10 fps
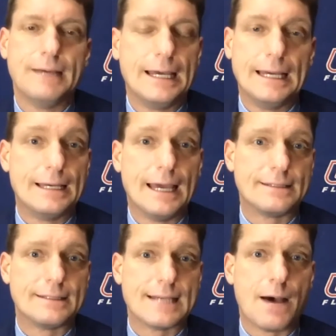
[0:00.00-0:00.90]
at,
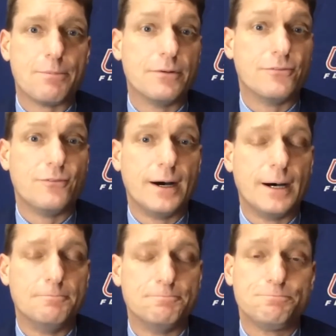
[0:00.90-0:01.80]
at the top of
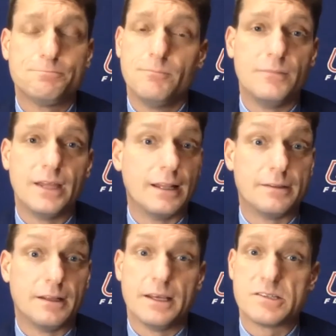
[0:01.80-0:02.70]
um, the,
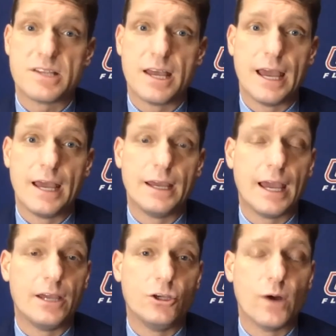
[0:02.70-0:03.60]
the list at, at,
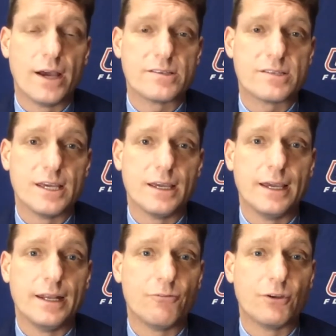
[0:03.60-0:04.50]
at, UIC
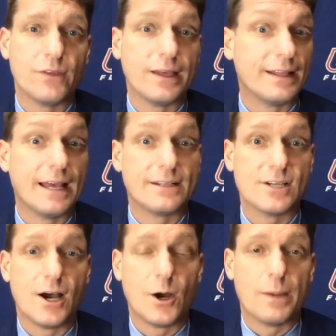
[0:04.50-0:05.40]
and everything that uh,
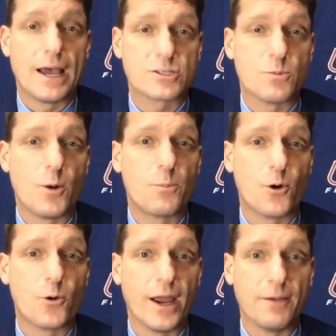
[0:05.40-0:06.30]
our basketball
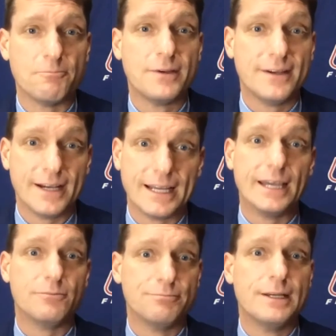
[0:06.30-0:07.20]
program,
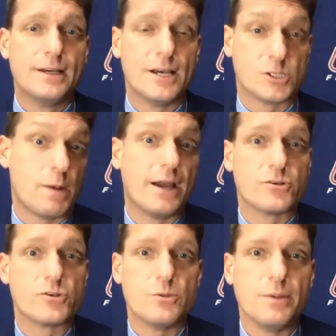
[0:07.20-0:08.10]
again,
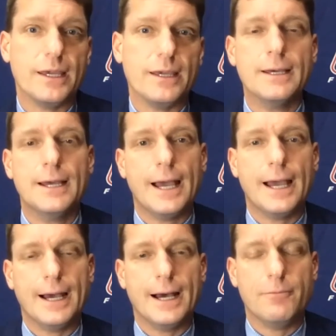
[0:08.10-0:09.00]
aspires to be
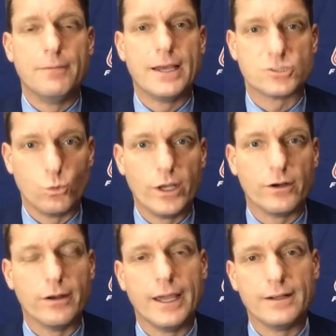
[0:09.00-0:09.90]
um, as a
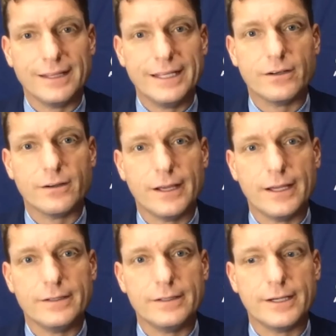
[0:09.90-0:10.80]
winner and a leader
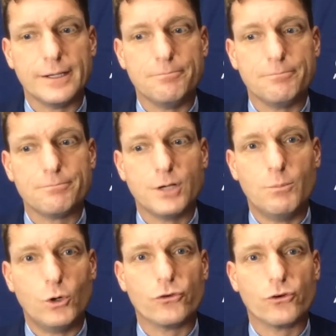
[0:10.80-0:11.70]
and um, a
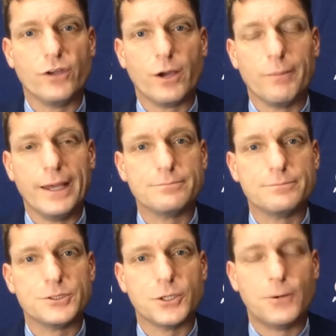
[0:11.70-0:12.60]
molder of young men.
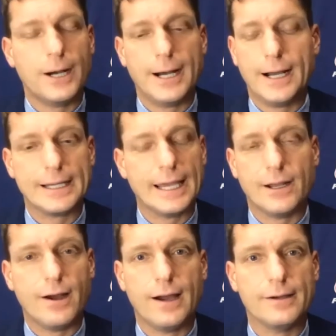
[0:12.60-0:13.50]
So, uh, again,
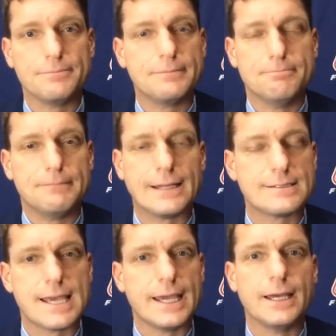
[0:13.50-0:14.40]
I, I, can't
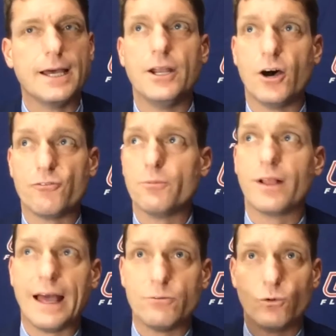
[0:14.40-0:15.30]
say enough. I'm
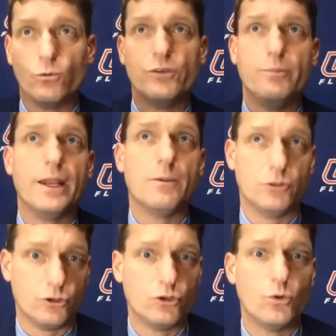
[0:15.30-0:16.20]
glad what we've been able
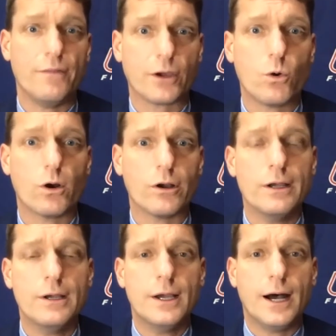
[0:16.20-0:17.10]
to do on the court
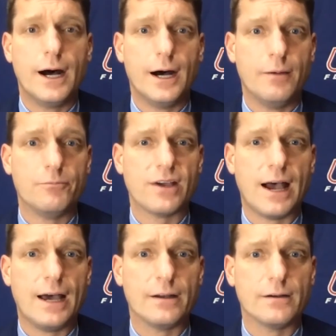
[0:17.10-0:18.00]
um, to
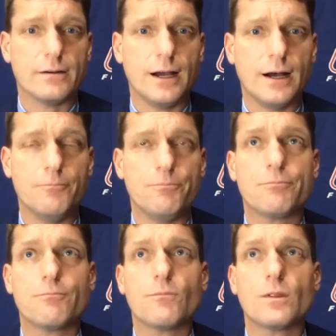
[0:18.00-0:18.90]
honor um,
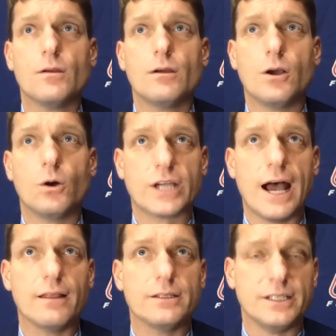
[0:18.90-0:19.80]
Coach
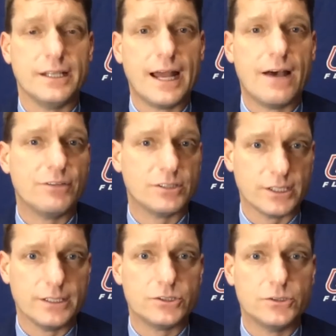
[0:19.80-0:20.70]
Collins and then
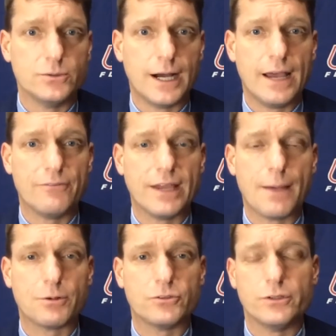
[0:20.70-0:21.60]
obviously to uh, have the
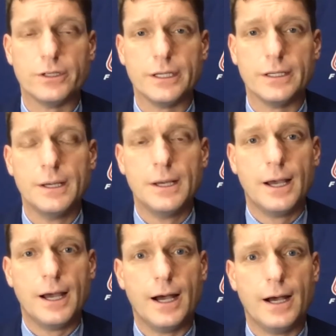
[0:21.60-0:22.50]
opportunity.
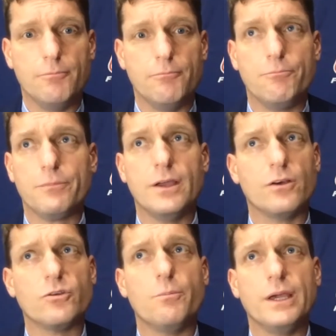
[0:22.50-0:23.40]
Um, you
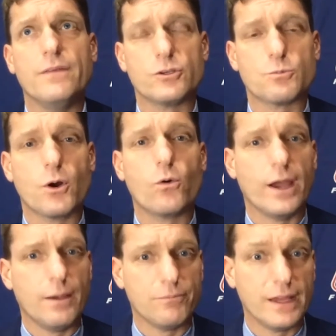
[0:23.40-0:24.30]
know, to be in this
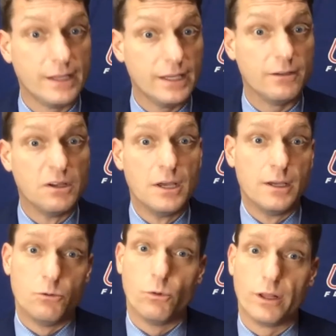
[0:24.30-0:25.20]
program that he
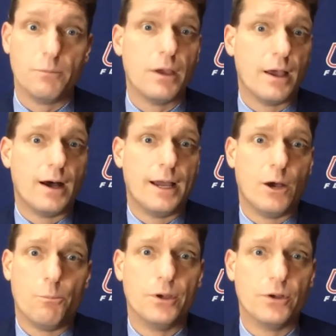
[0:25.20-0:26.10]
really
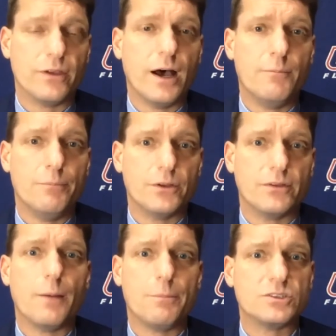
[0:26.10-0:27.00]
uh, build up, build
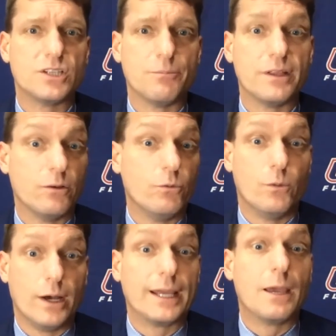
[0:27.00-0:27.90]
up is something that we
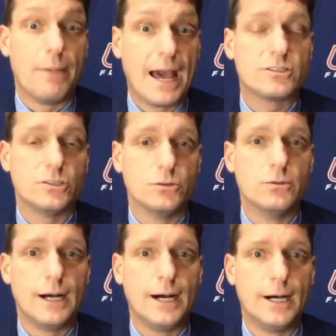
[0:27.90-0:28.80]
want to get back to
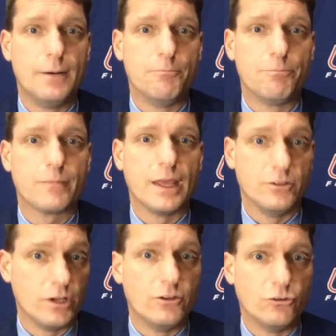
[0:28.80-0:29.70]
um,
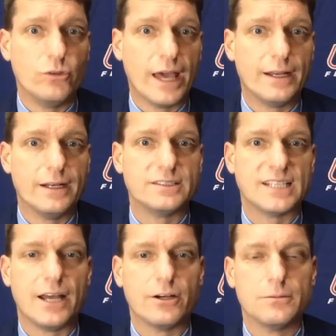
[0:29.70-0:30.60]
and, and do that in his
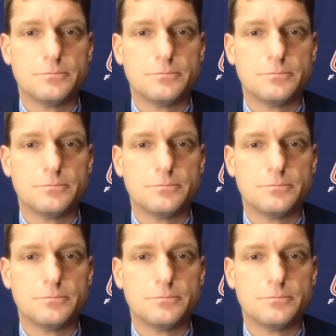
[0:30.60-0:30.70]
honor.